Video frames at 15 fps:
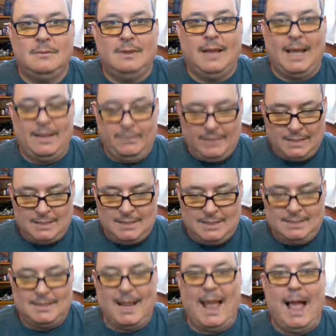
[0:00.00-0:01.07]
That this
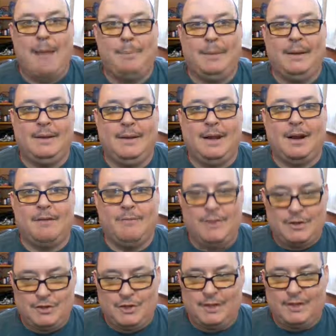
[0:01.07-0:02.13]
needs to happen. And our
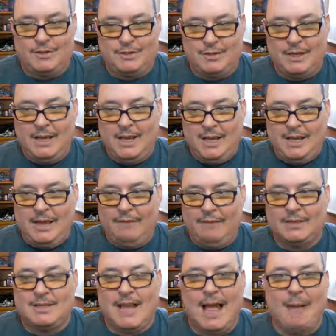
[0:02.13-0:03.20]
vision is, if
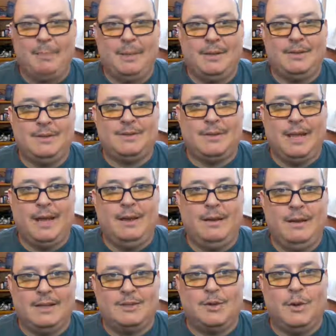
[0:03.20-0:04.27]
this happens, then
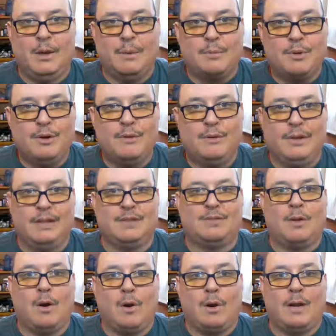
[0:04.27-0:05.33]
it's going to improve things
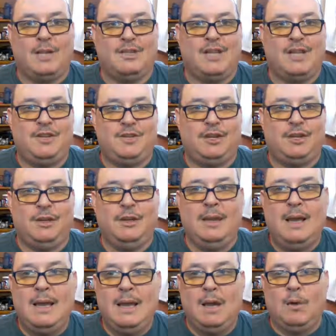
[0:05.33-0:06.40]
for our organization.
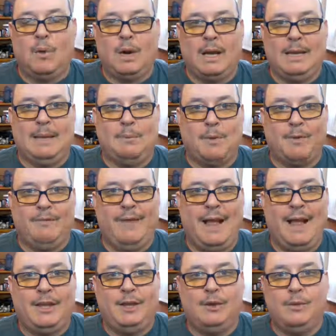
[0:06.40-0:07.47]
We're going to get more
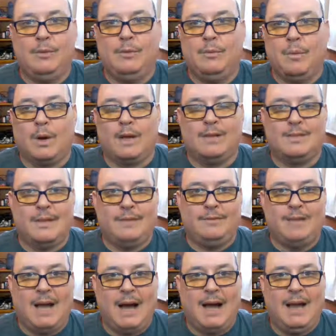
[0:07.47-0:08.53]
value. We're going to save
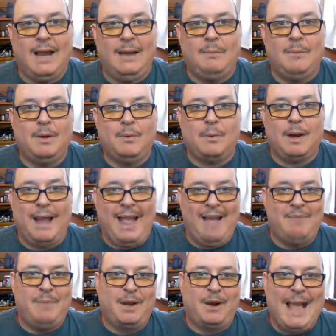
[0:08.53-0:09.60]
time. We're going to
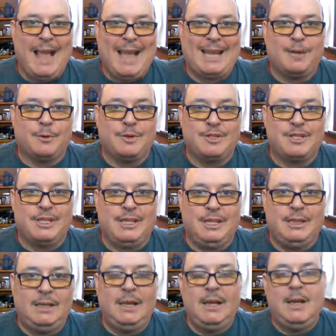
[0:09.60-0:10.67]
have better
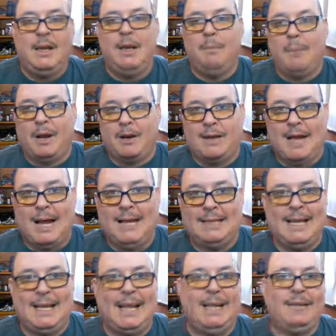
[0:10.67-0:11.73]
accuracy, better
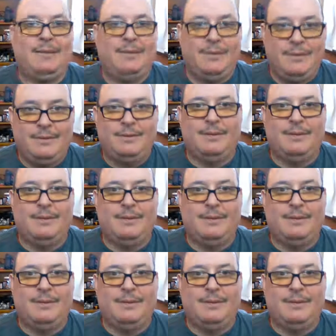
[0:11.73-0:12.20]
content.